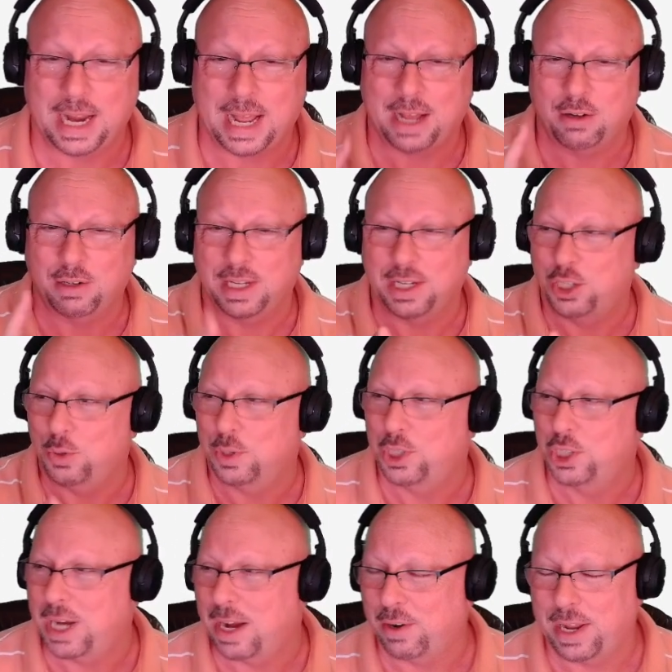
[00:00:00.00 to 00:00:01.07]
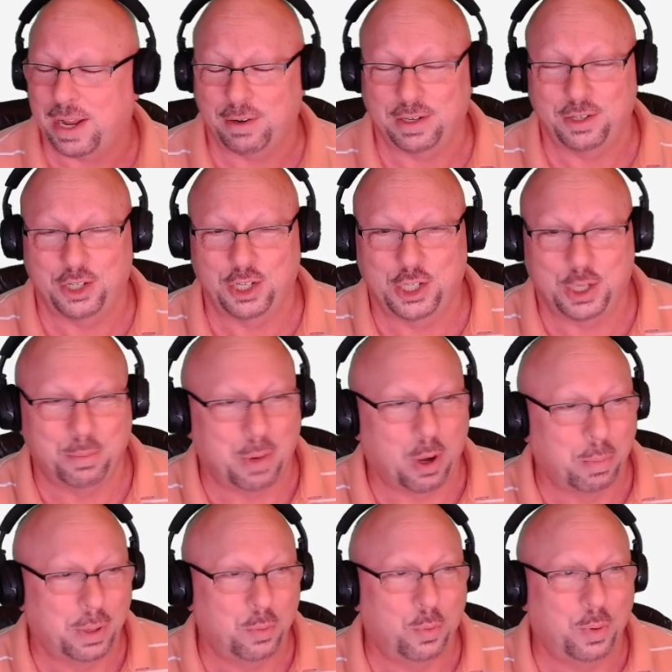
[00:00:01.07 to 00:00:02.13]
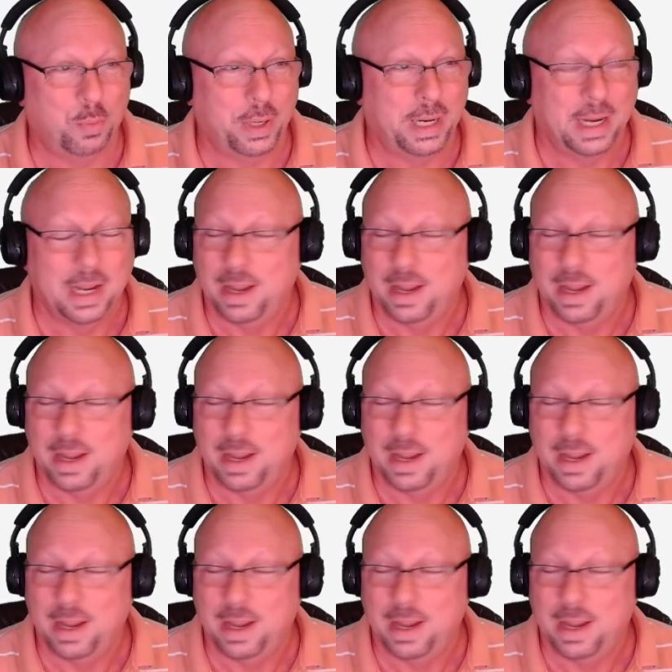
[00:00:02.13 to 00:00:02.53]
I'll get you a shout out in just a moment when we